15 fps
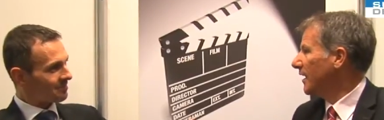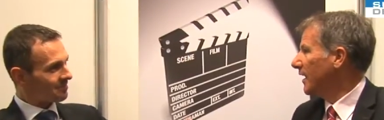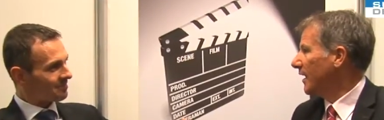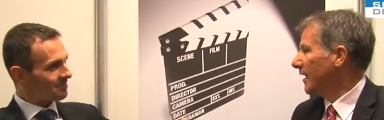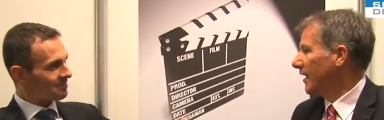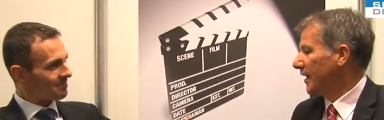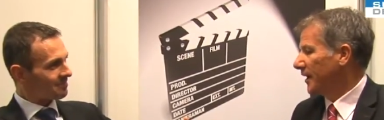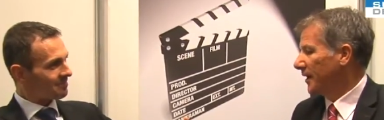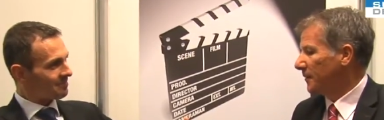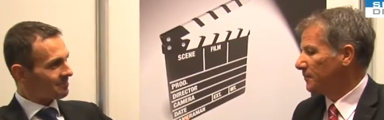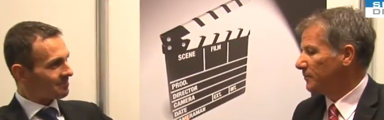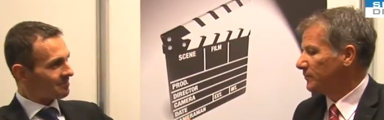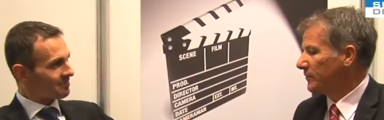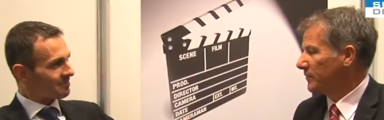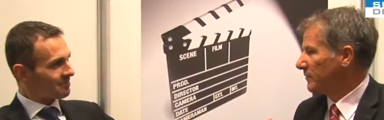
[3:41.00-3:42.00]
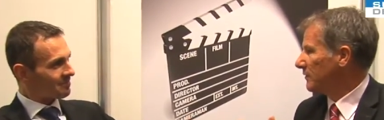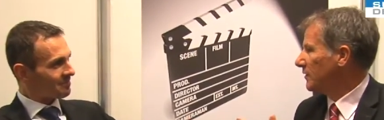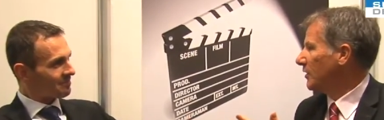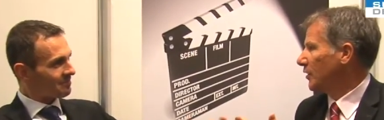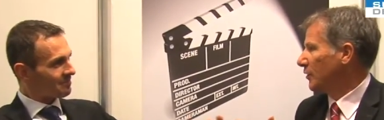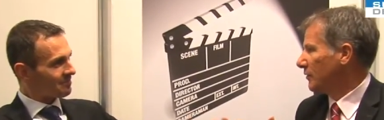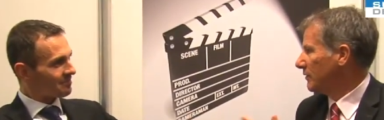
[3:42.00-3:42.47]
Speaker 1: um, you
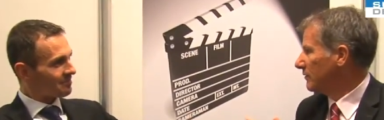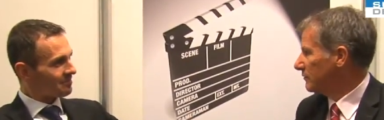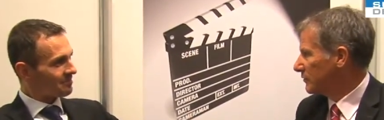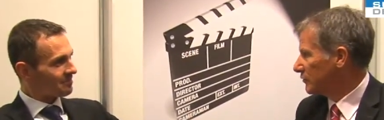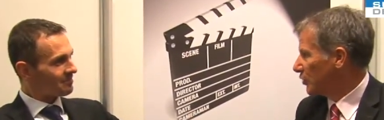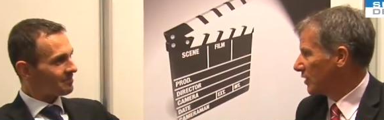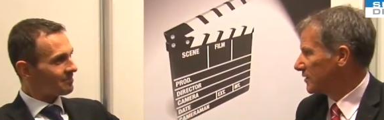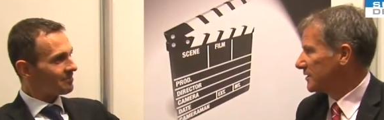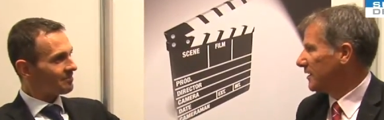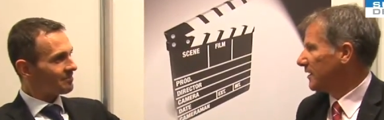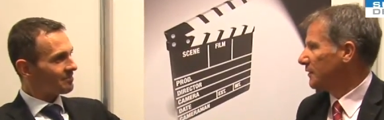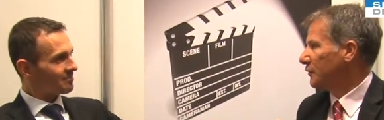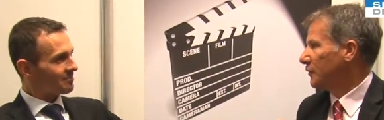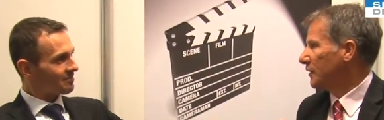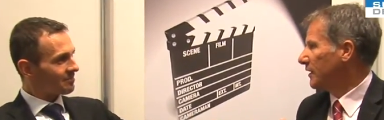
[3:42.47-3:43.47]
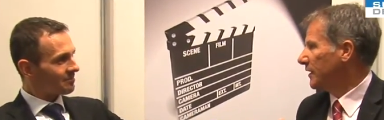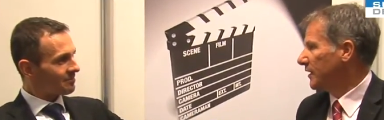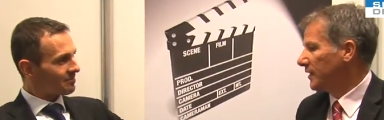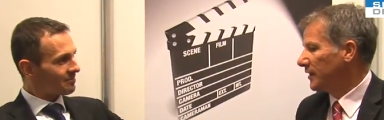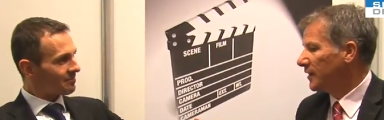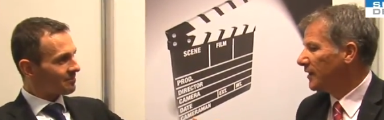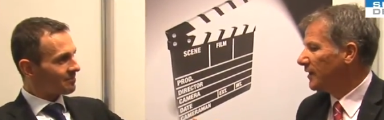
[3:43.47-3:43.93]
know, drug
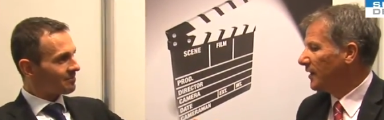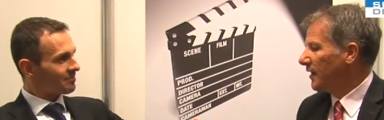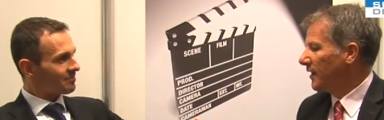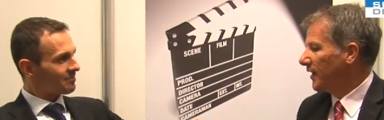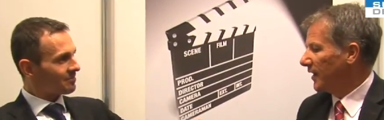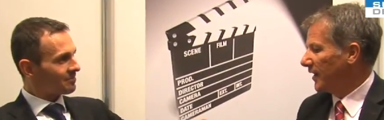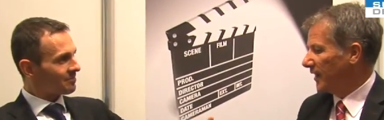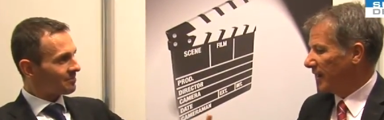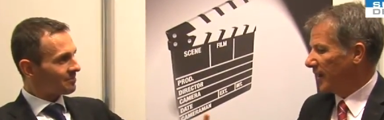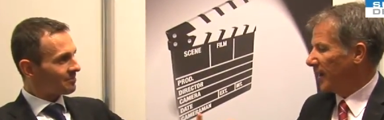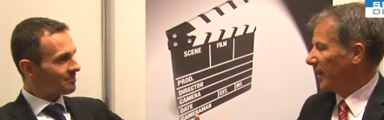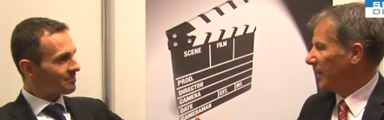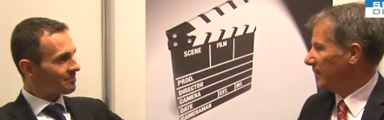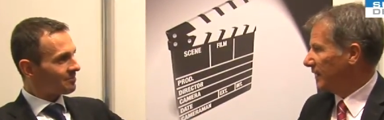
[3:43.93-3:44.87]
delivery, uh,